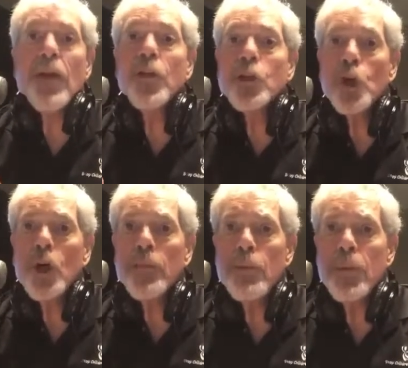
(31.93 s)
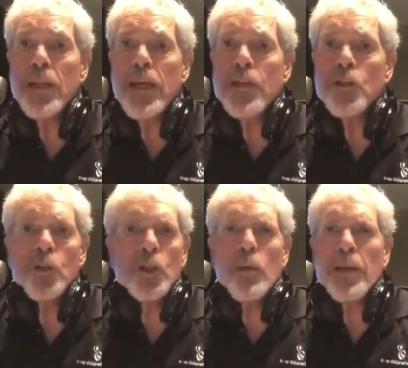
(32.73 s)
Then the tournament begins.
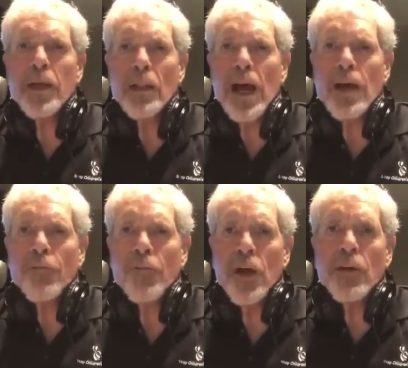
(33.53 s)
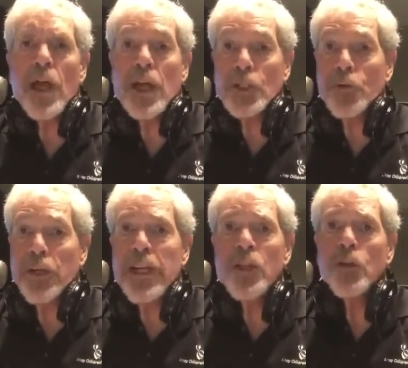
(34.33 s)
There's going to be a lot of fun. It's for
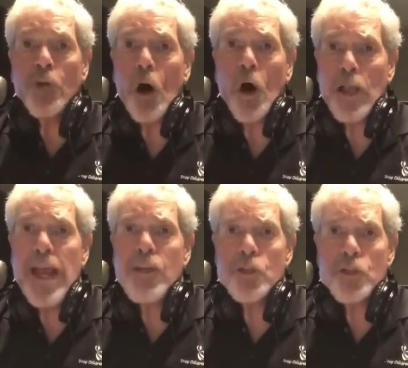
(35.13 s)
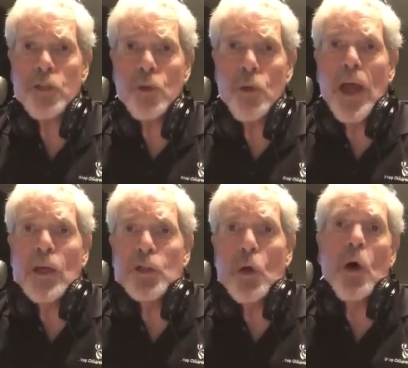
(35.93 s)
kids of all ages, too.
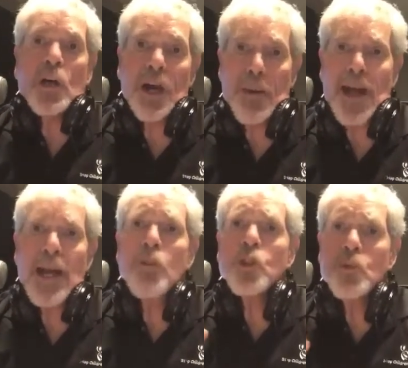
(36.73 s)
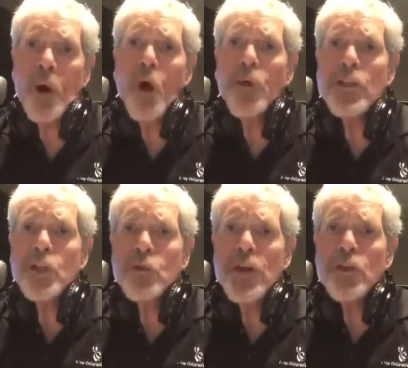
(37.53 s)
So come on out. Small
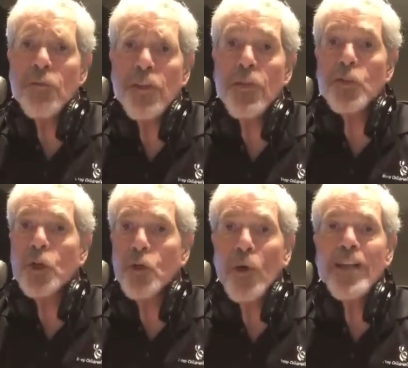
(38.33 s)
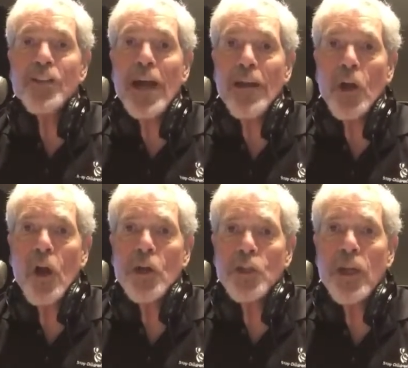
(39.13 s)
registration fee. There's a great silent
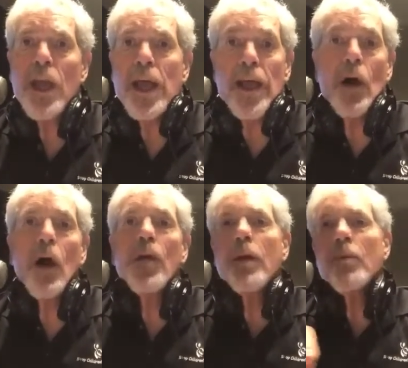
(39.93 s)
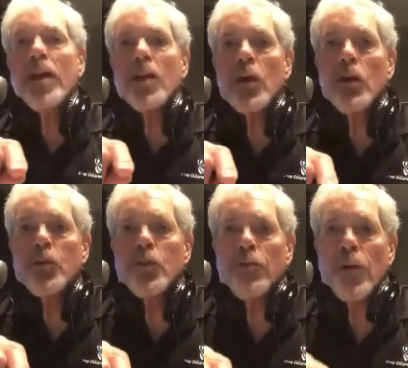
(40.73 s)
auction, and all that money
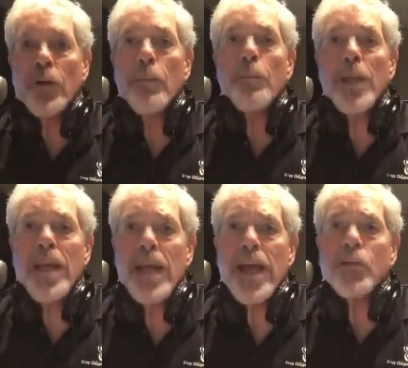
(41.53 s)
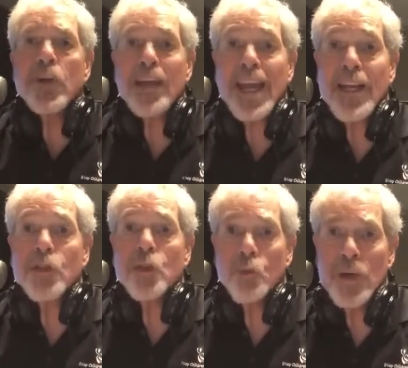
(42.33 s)
goes to fund pediatric
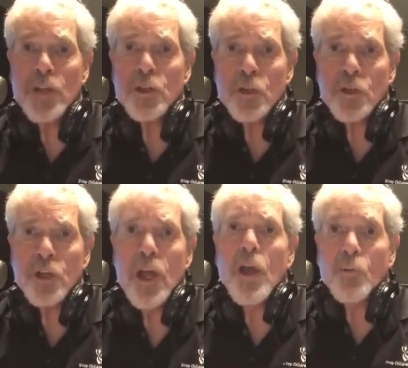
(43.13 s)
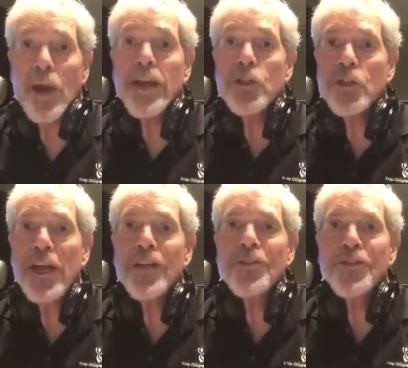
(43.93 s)
cancer research right at
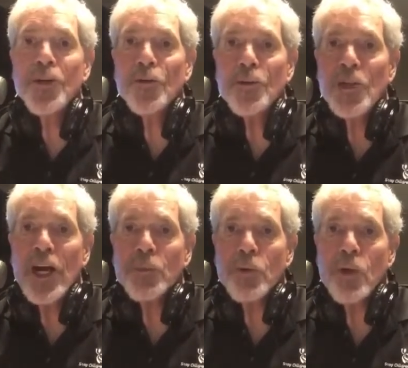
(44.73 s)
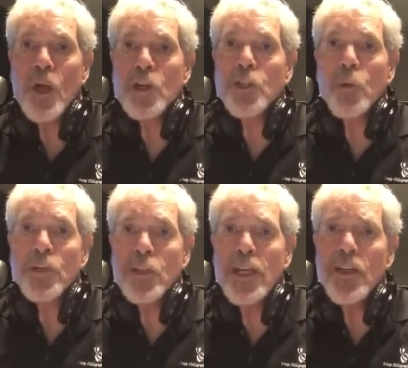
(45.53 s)
Shands Children's Hospital. So
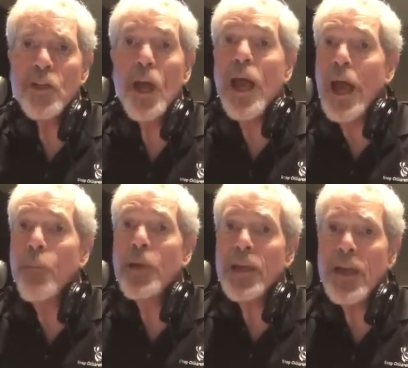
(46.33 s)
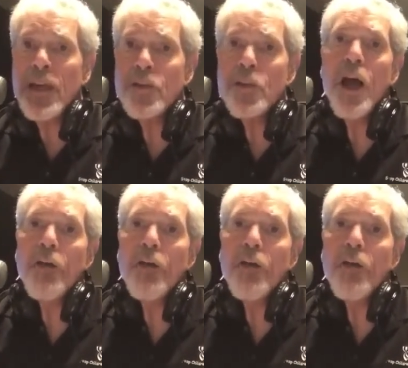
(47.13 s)
it's kids helping kids,